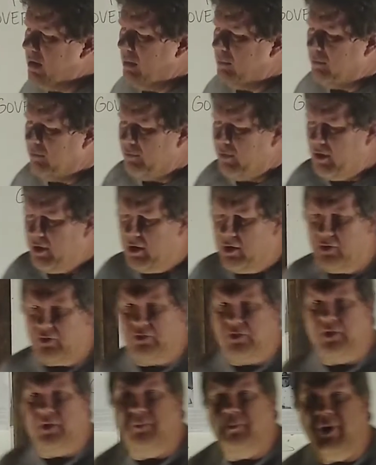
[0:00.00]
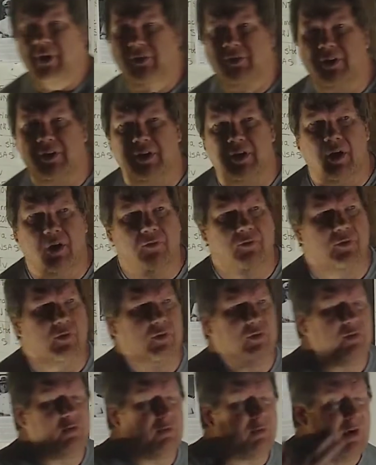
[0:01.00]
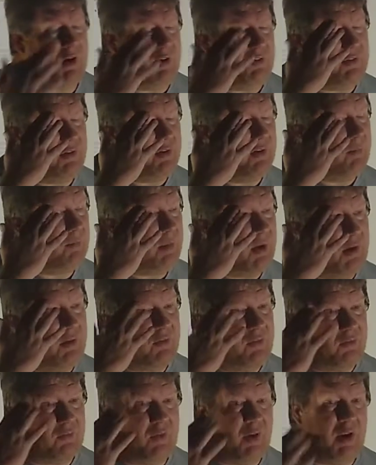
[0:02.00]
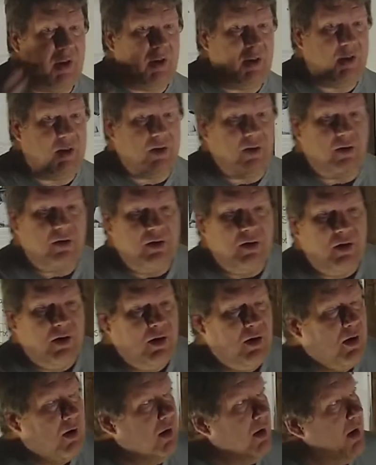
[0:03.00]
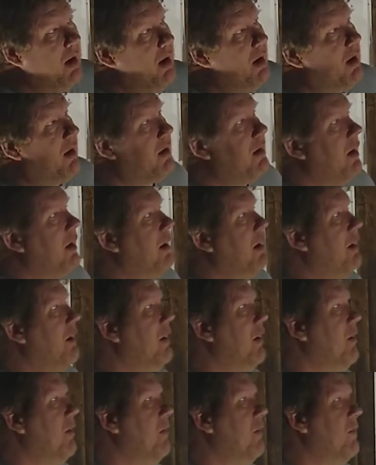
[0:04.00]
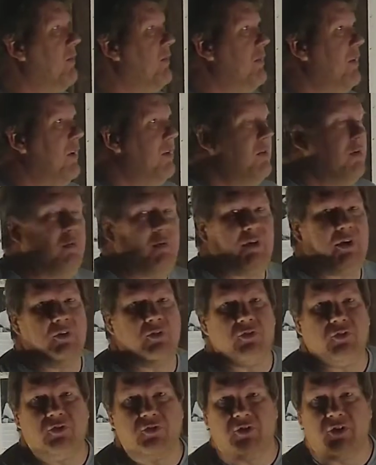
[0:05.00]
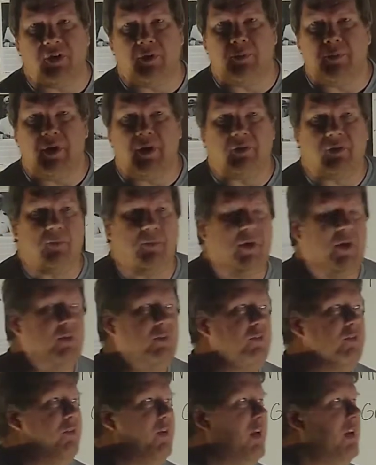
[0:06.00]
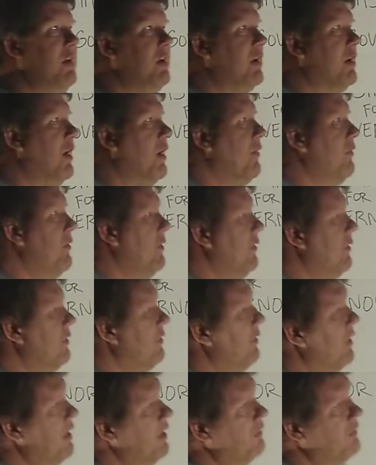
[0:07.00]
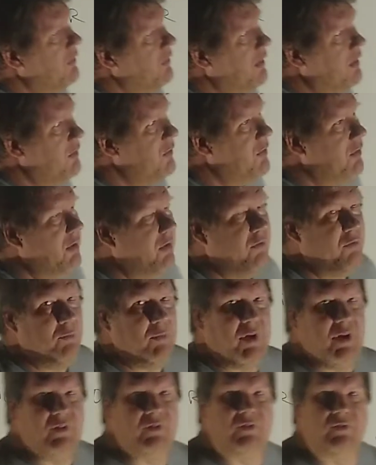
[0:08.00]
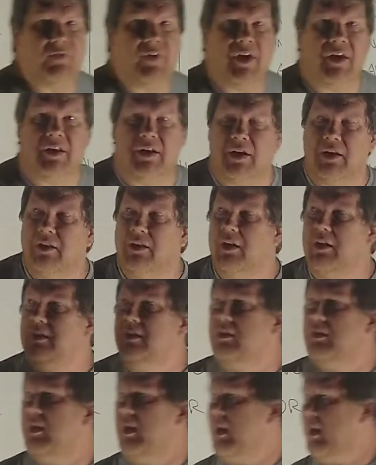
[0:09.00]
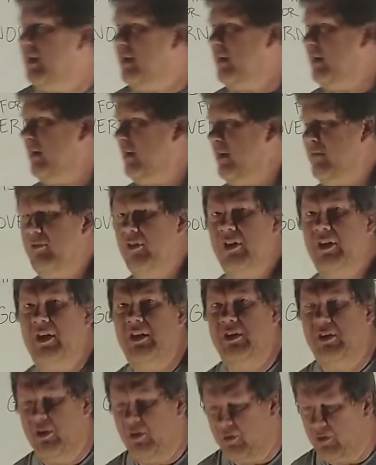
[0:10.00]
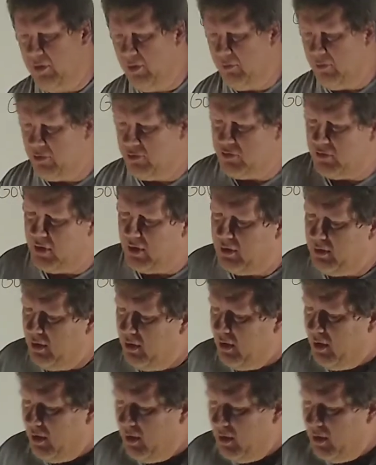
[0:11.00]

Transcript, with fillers: couple videos here about the governor's race here in Pennsylvania, and I kind of noticed that no one gives a shit about the Pennsylvania governor's race unless you live in Pennsylvania, and then even then you don't give a shit.